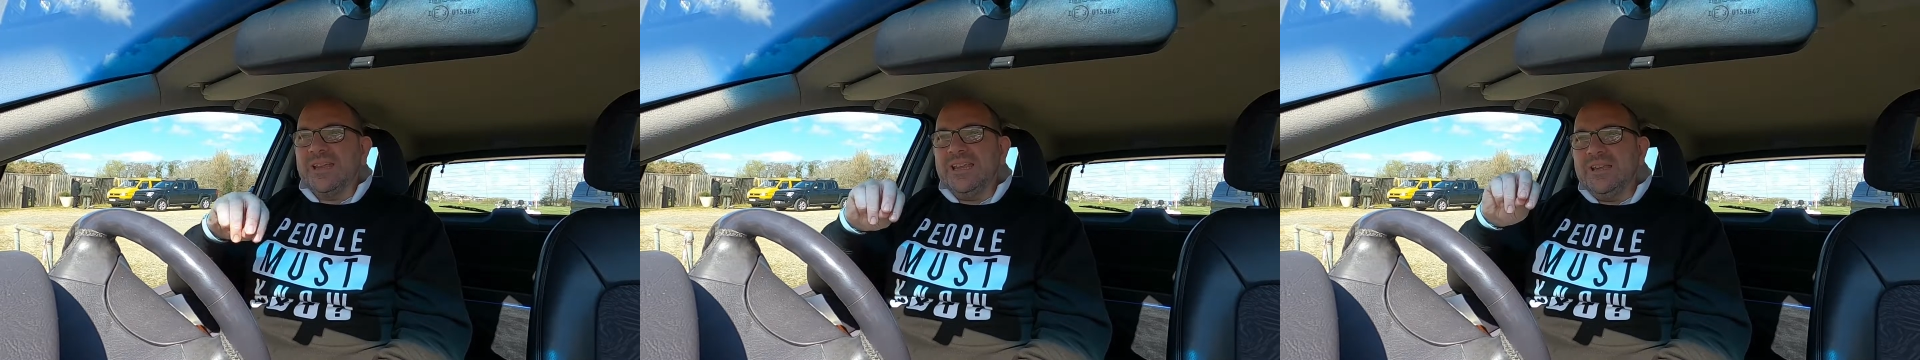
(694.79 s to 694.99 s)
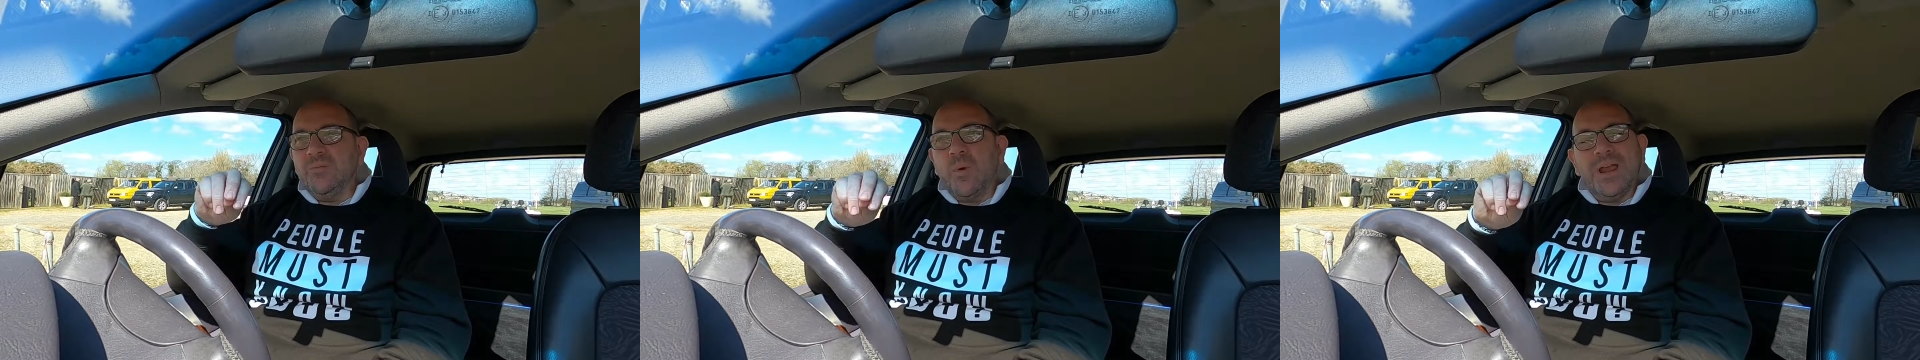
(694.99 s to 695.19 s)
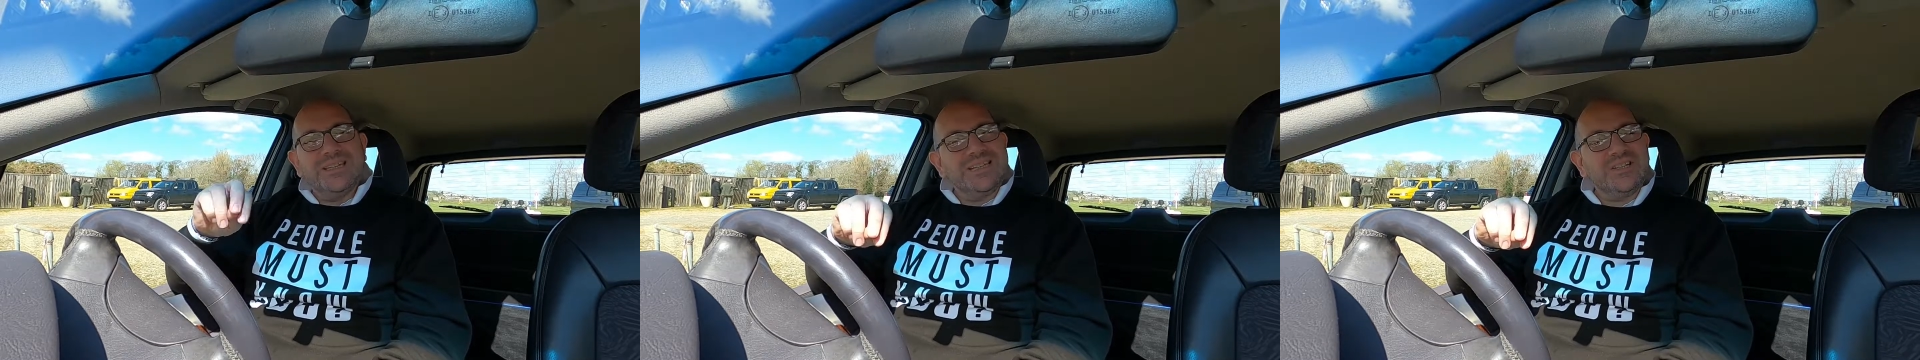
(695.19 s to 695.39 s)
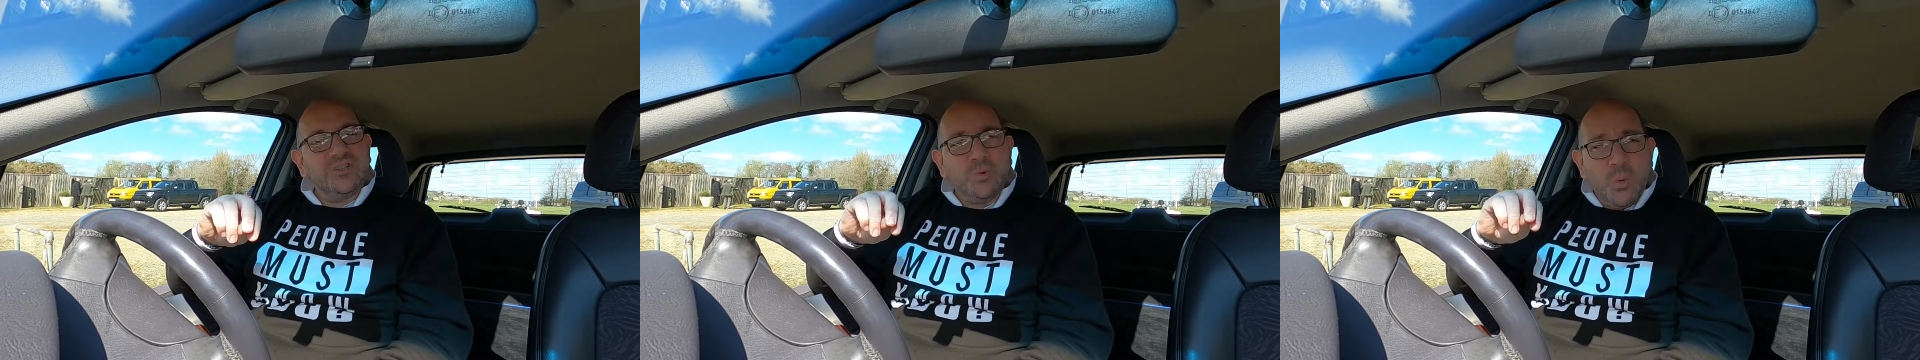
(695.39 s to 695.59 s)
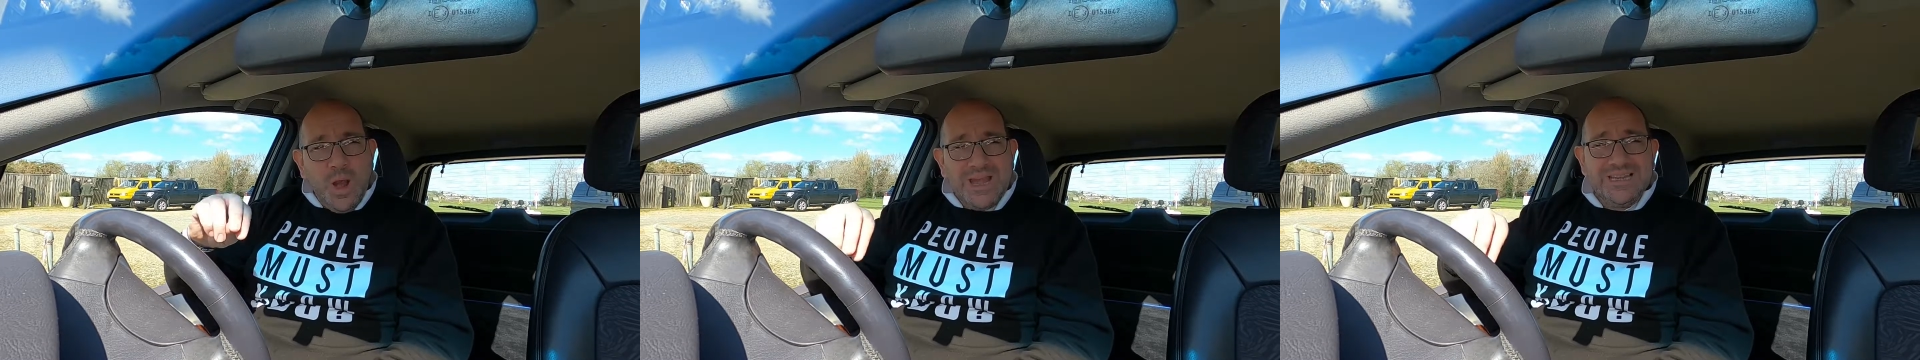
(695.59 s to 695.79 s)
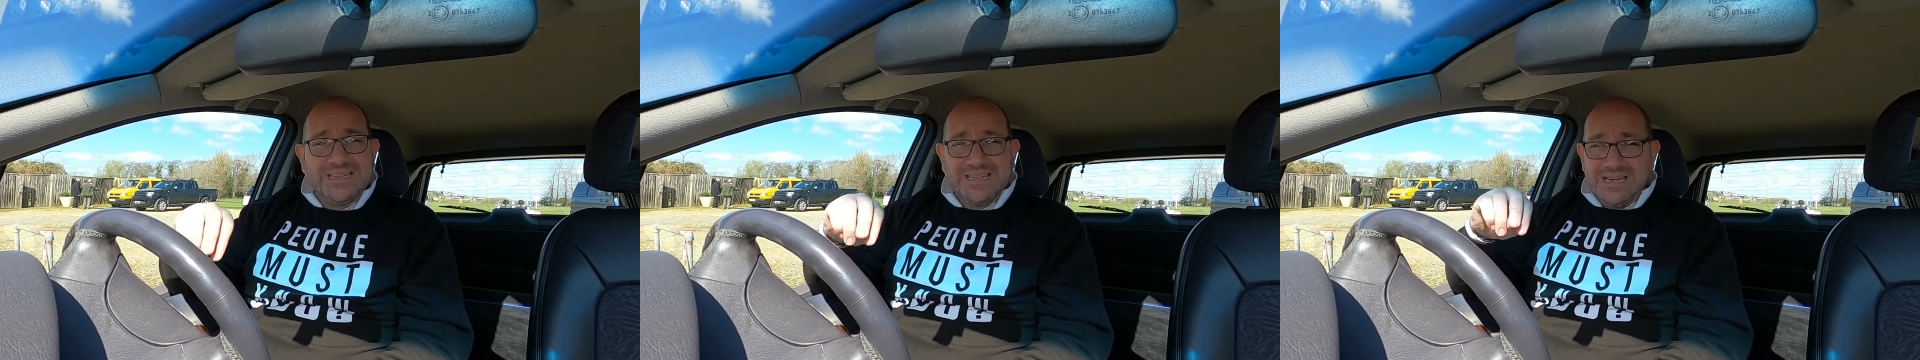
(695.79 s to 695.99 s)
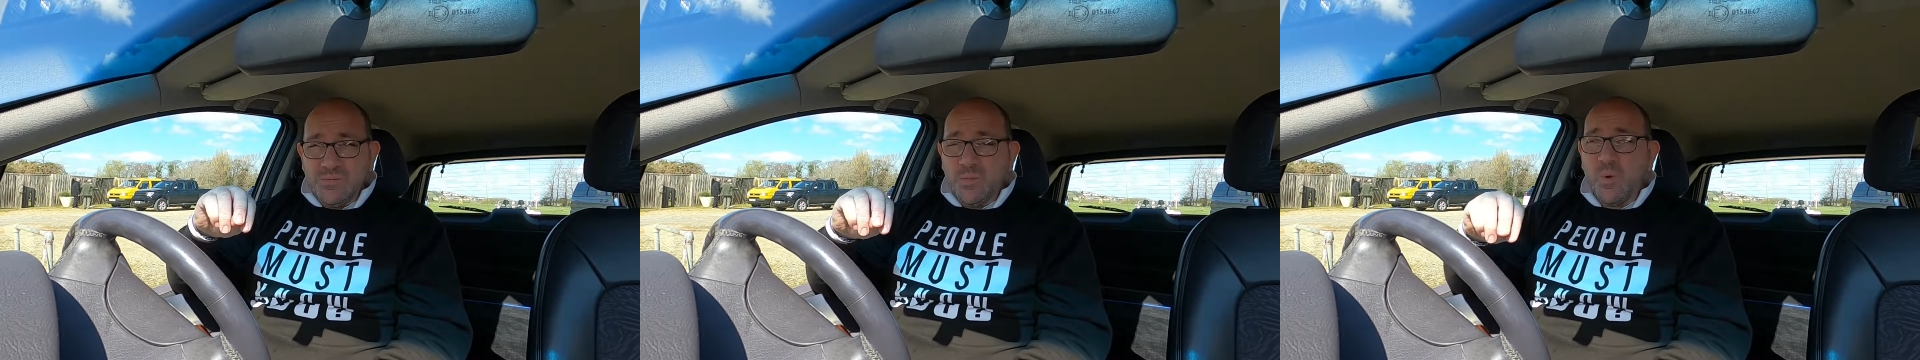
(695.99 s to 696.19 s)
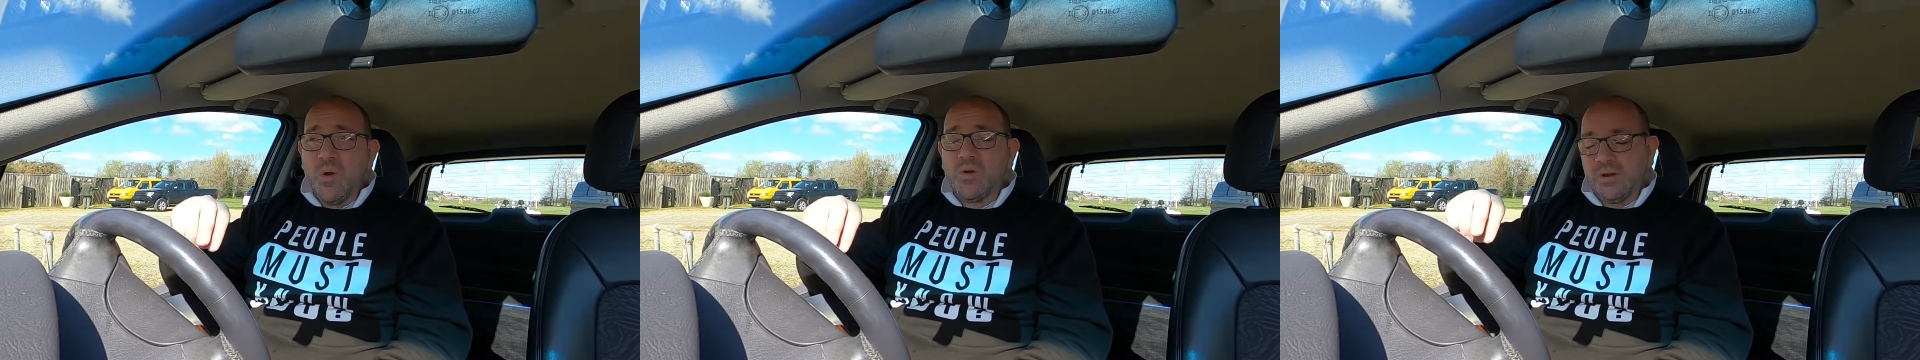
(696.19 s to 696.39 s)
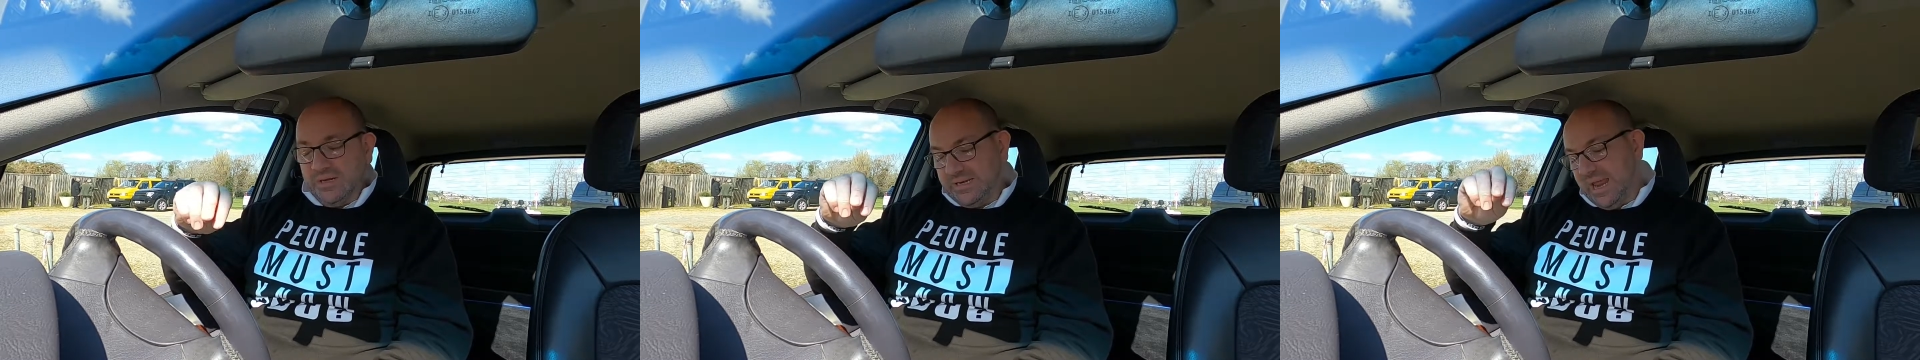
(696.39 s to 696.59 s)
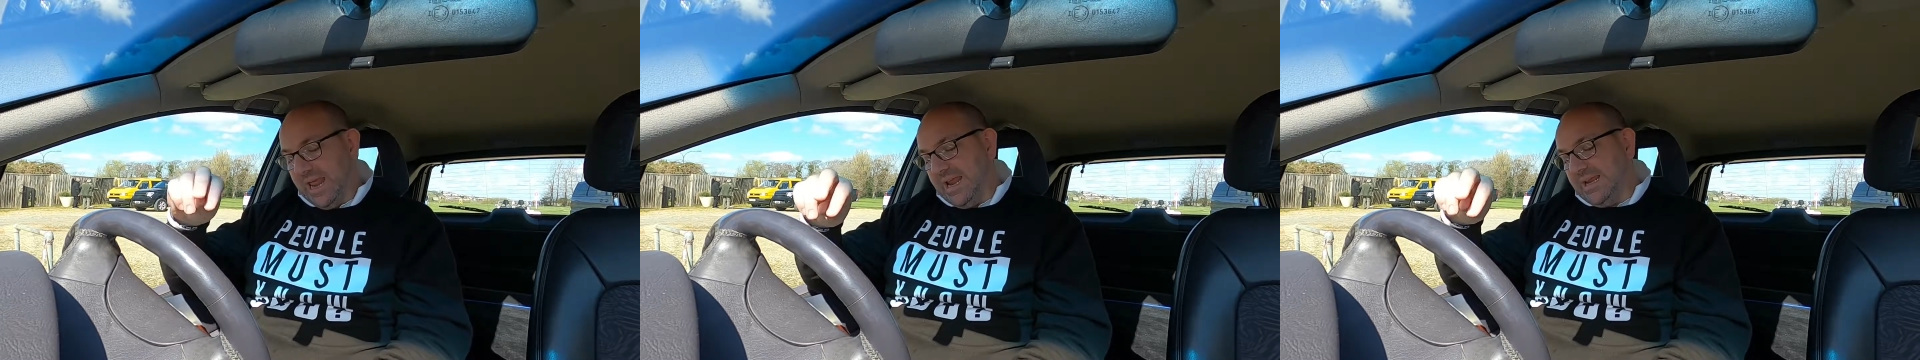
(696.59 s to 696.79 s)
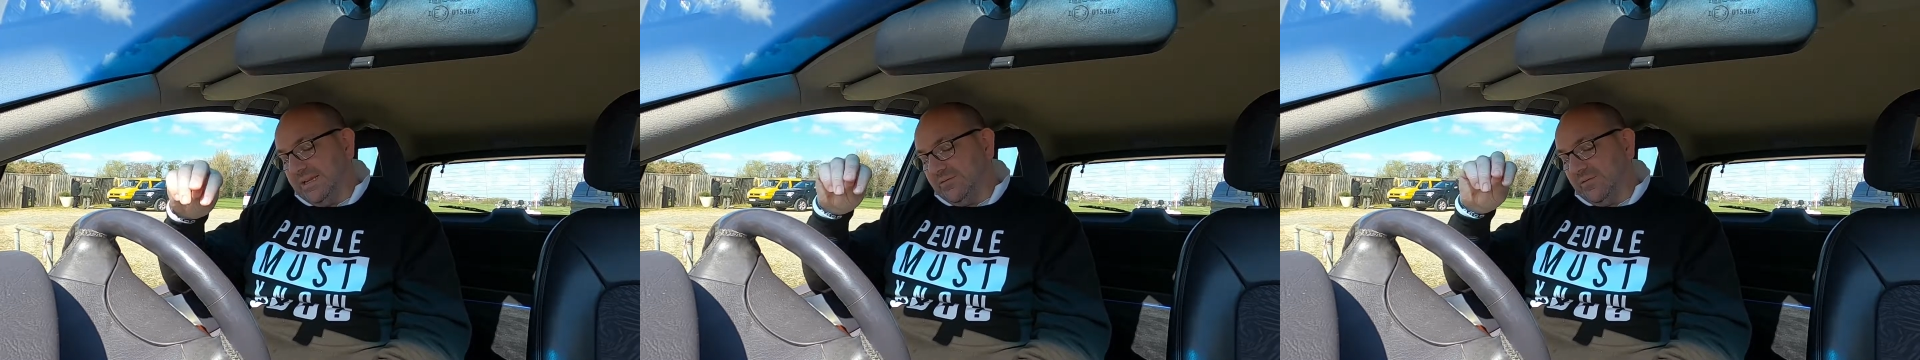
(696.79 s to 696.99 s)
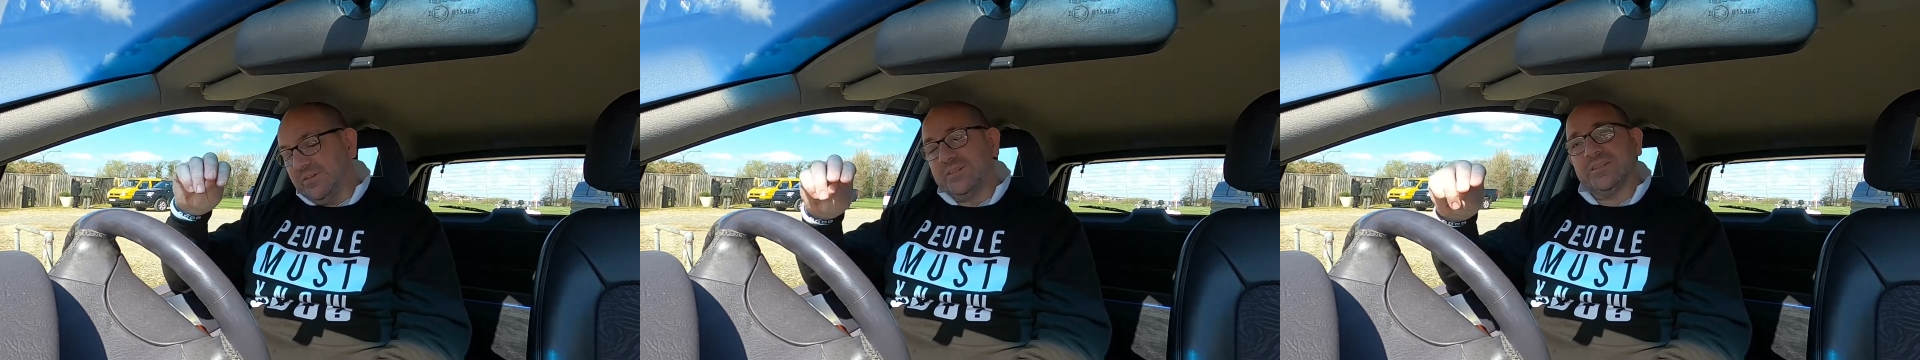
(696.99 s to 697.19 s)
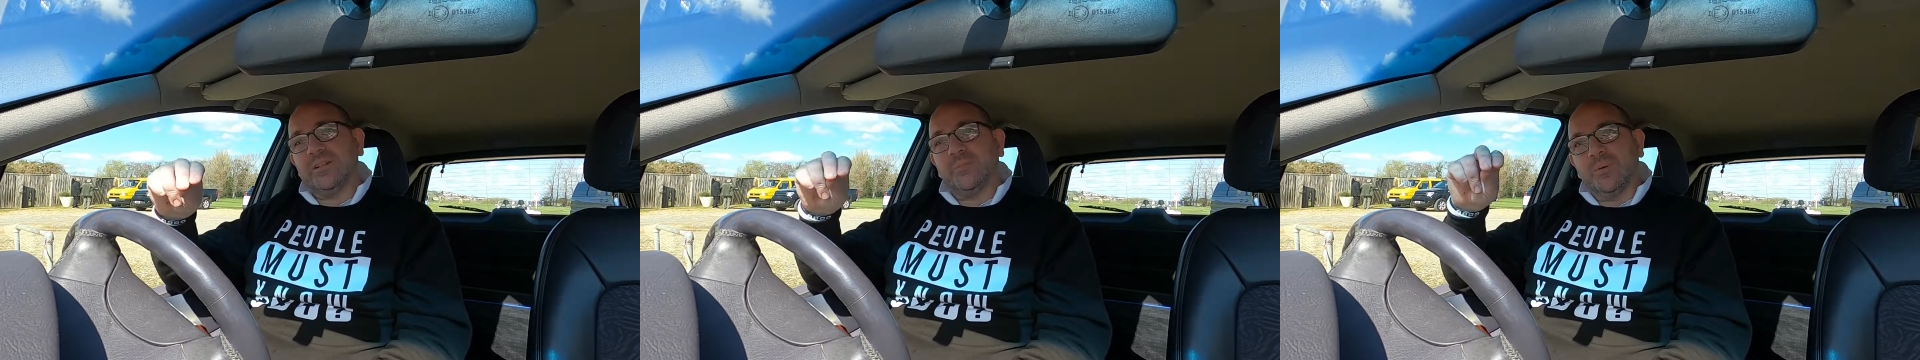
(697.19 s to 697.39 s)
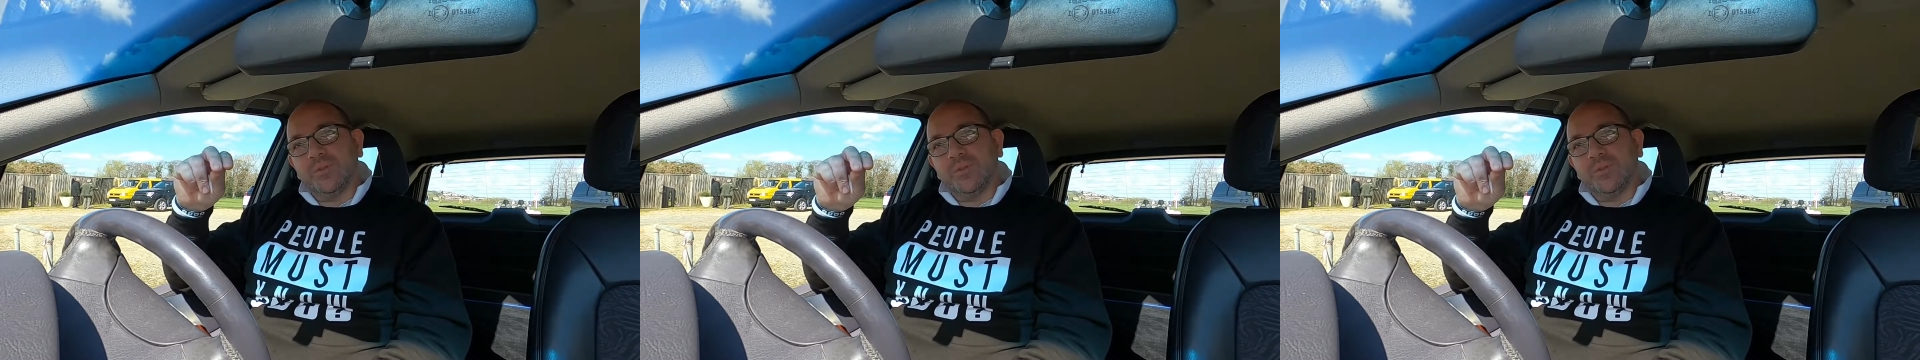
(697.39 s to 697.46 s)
he waited 21 days for an answer.